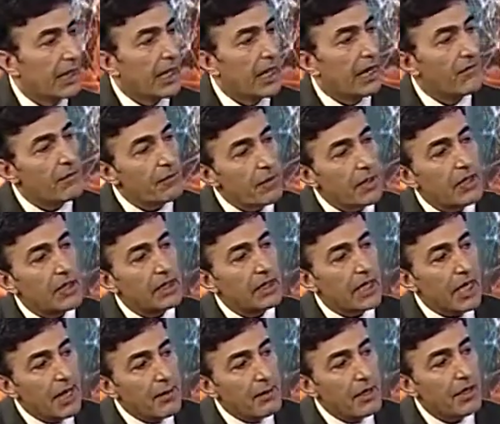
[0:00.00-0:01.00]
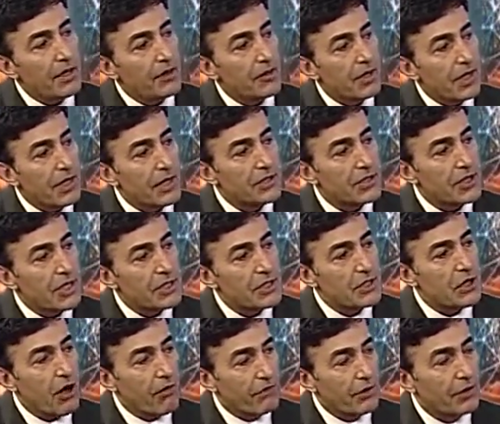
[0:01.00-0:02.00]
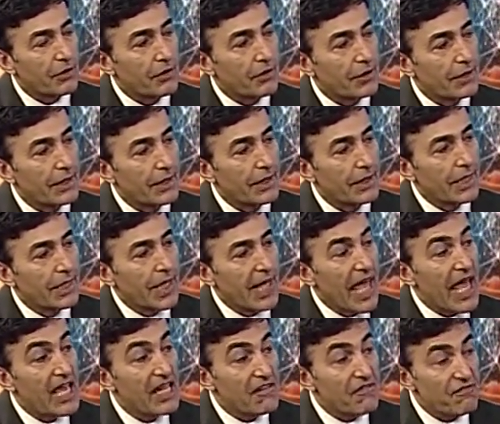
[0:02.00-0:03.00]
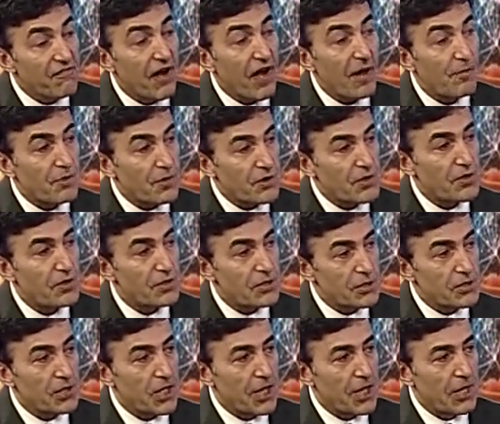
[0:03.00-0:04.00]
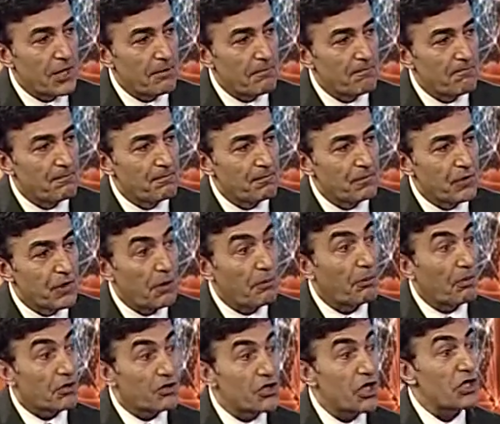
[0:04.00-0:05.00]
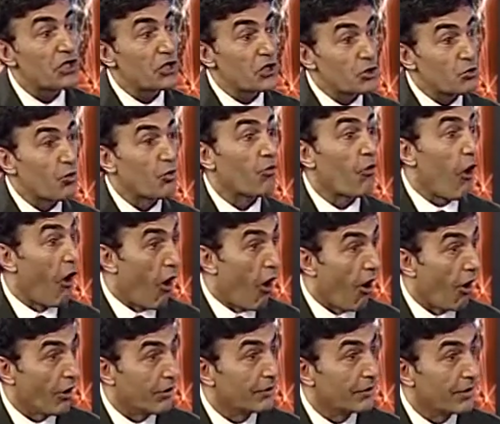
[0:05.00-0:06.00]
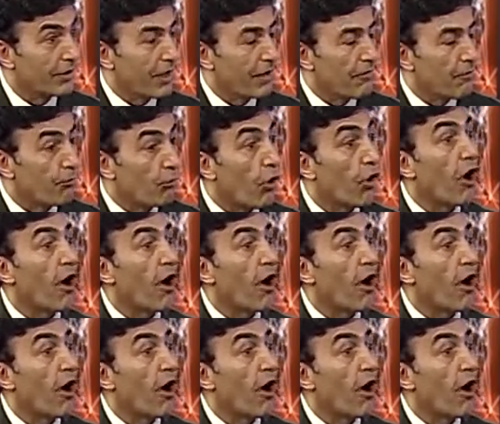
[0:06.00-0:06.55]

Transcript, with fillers: Everybody that came here as a, as a governor, eighty-five percent of the time, the projections were wrong, more